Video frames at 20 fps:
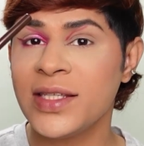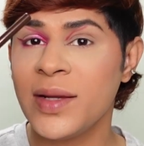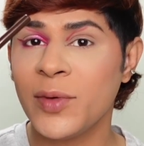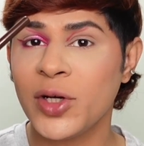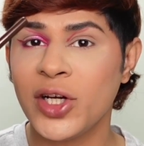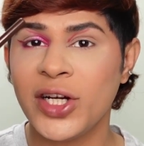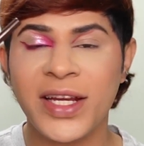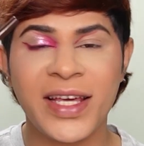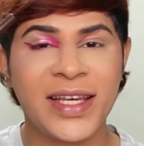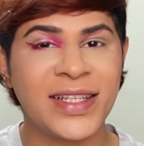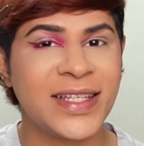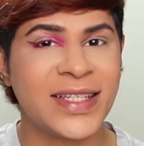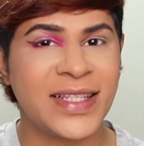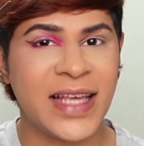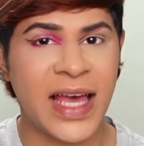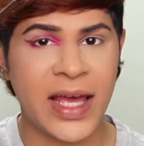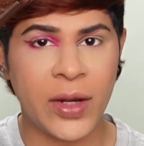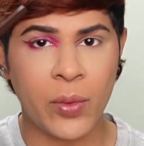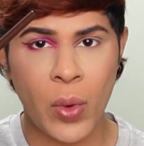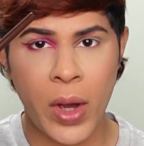I'm gonna take this
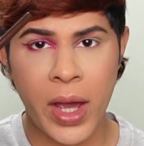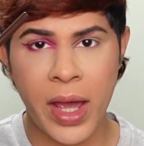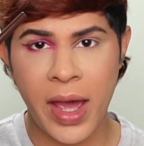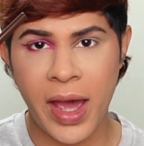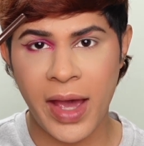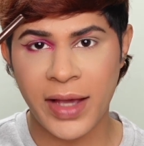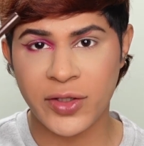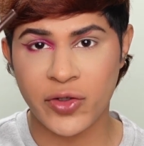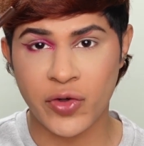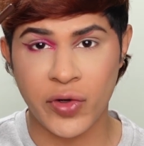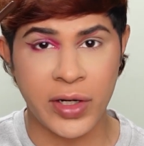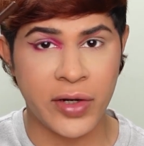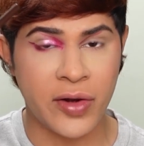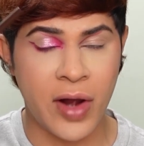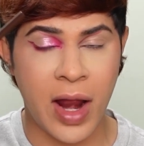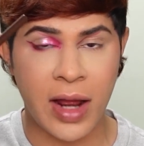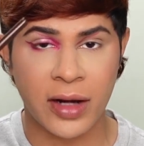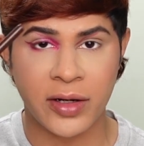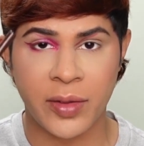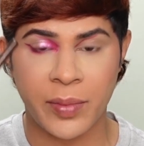NYX
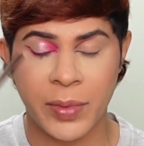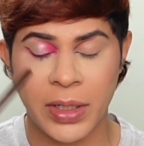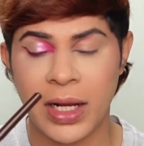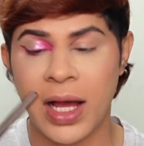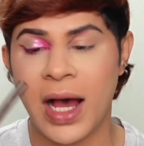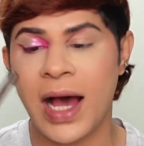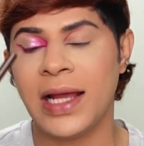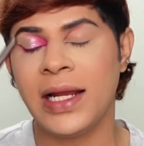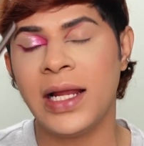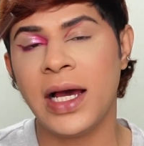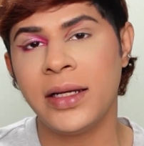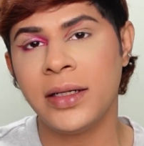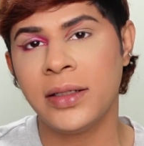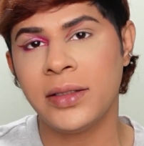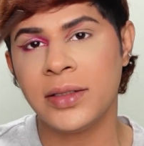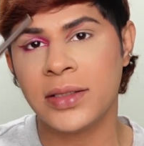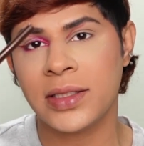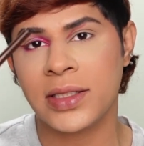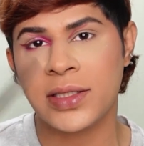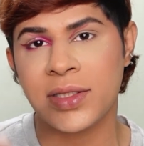retractable
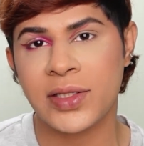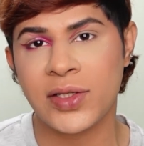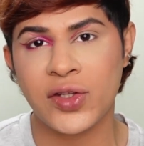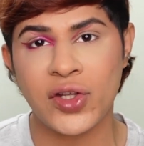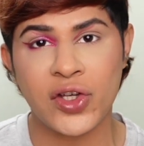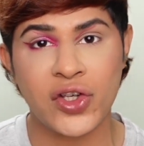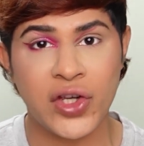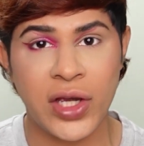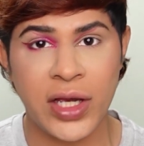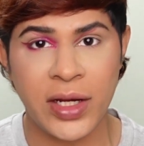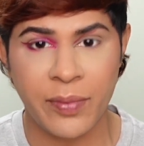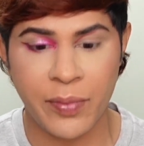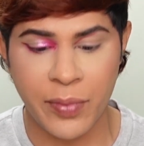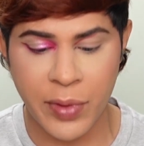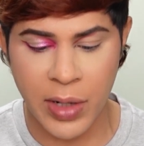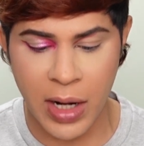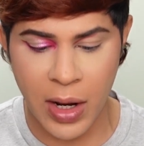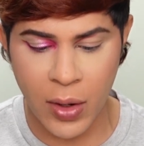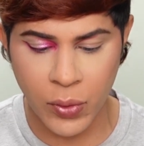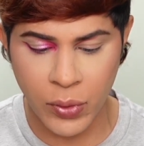eyeliner. This is in the shade
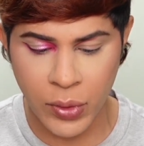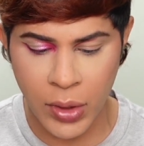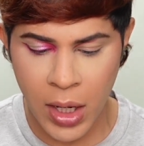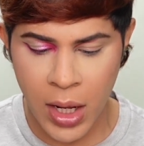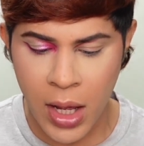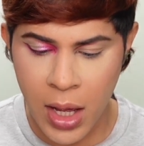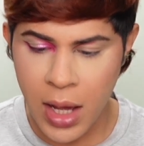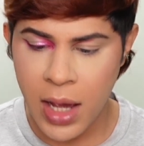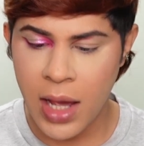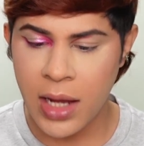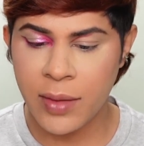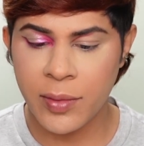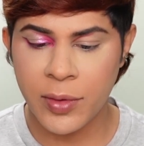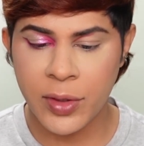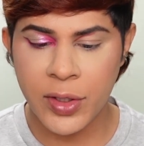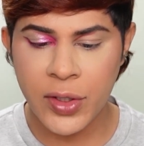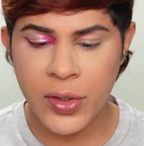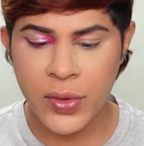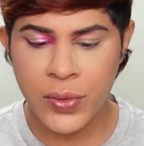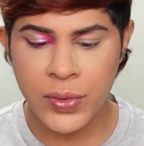Brown, and I'm
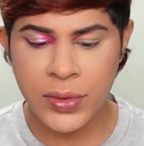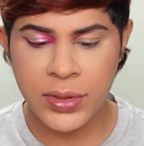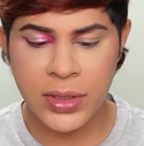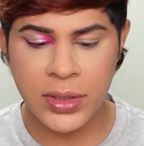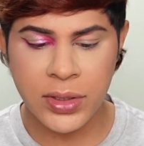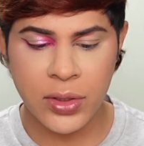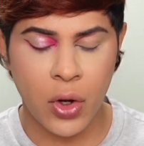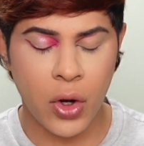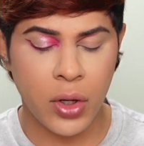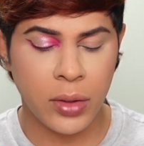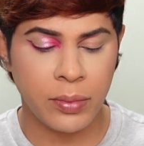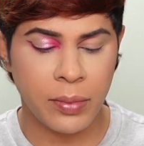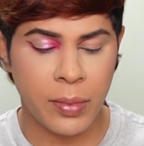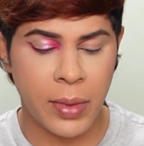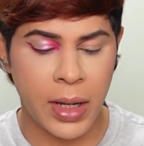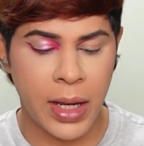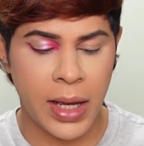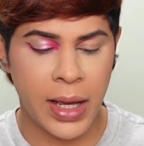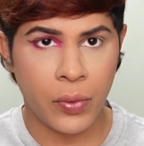gonna use this on my